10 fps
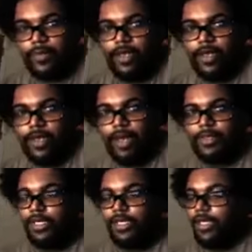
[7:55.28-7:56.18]
got my
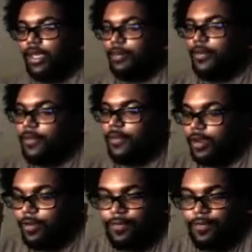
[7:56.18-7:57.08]
GKMF
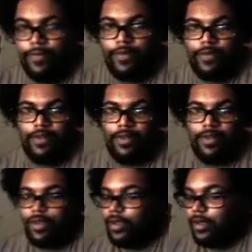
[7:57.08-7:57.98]
here,
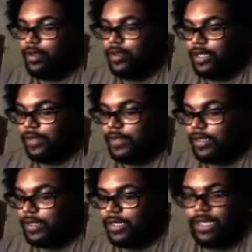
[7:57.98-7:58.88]
and give
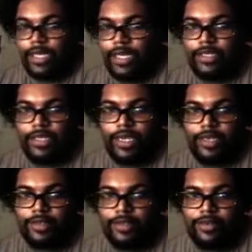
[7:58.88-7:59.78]
this thing a
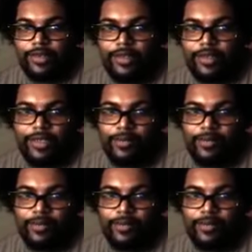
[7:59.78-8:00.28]
check. 0.62